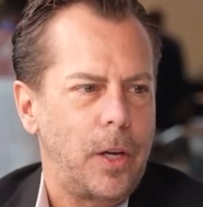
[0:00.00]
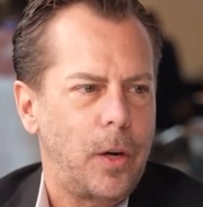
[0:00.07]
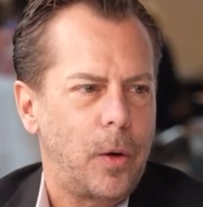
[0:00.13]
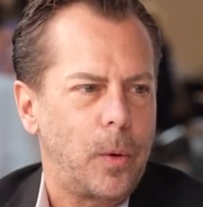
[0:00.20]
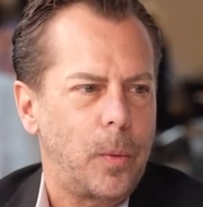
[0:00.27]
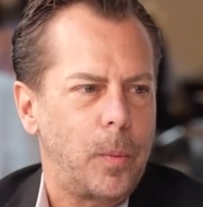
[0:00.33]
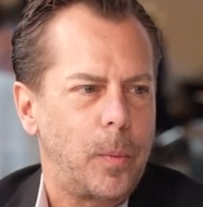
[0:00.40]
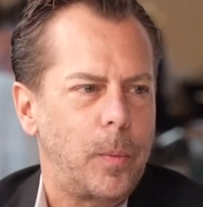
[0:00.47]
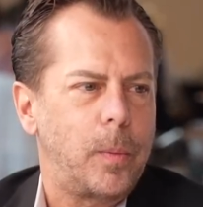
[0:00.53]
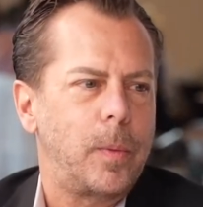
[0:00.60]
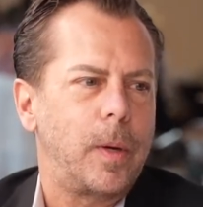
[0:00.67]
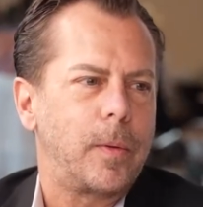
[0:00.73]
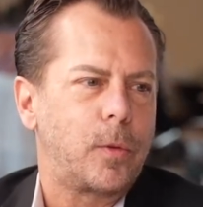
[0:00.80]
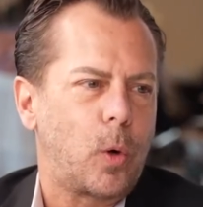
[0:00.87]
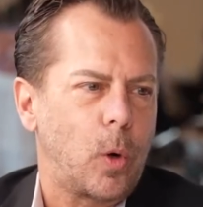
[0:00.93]

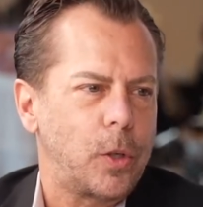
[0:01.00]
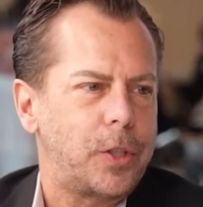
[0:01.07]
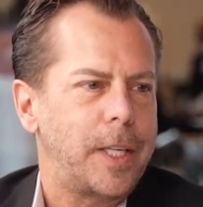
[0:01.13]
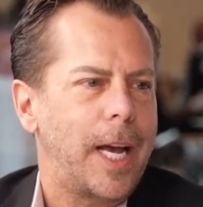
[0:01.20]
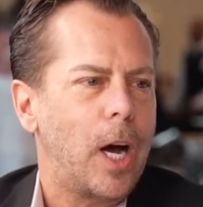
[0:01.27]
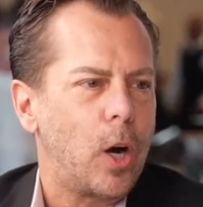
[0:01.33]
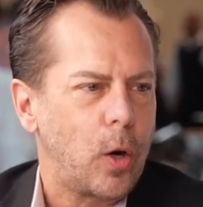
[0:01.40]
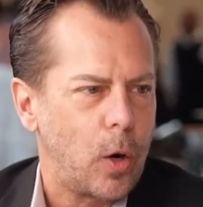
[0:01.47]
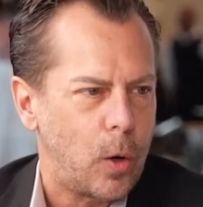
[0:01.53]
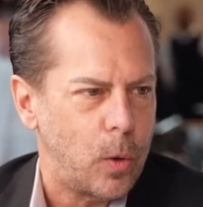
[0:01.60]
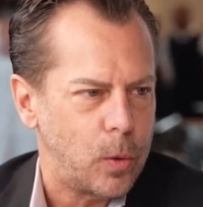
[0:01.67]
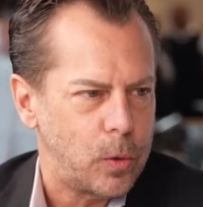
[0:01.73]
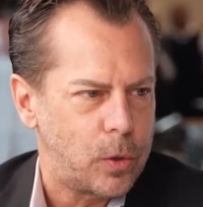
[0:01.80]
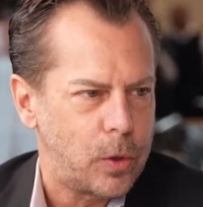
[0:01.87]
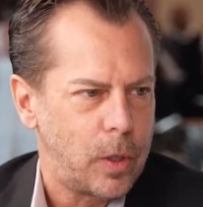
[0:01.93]
Of course, the
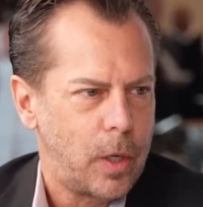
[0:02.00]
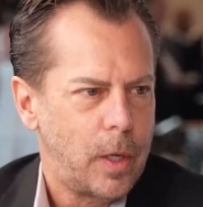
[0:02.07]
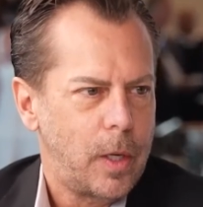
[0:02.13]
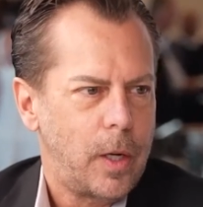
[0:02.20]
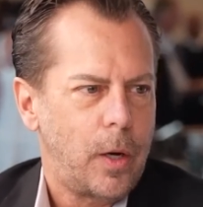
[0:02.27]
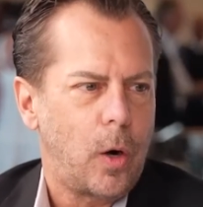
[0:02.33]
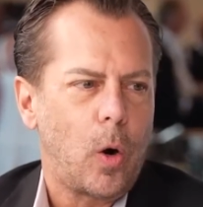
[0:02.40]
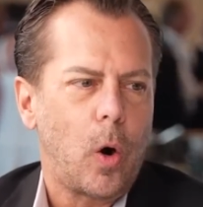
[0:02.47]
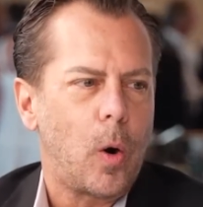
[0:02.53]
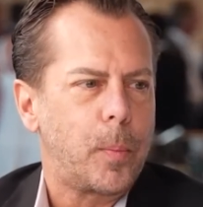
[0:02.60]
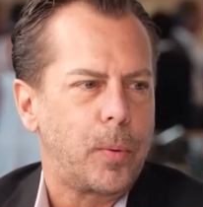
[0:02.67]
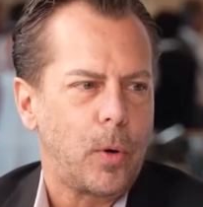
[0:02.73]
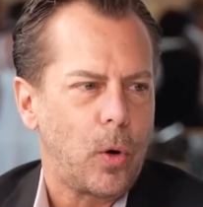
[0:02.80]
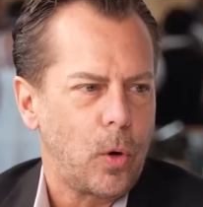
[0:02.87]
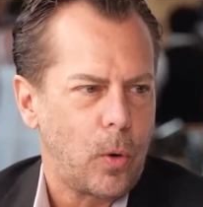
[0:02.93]
algos are all
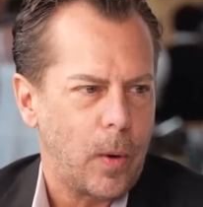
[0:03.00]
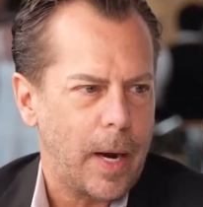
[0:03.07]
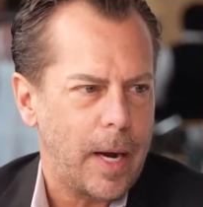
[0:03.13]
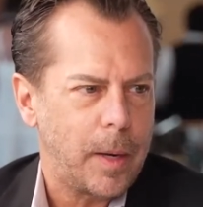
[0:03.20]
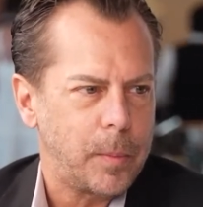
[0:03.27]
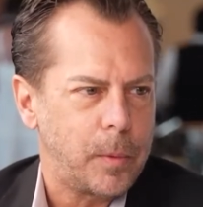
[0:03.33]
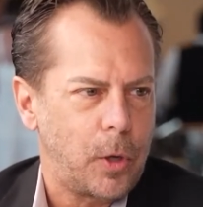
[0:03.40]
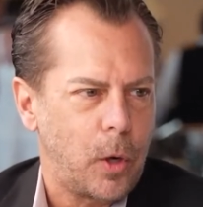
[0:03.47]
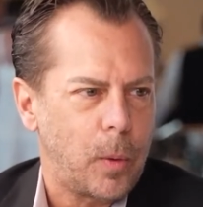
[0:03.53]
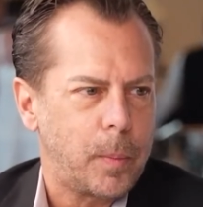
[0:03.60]
programmed,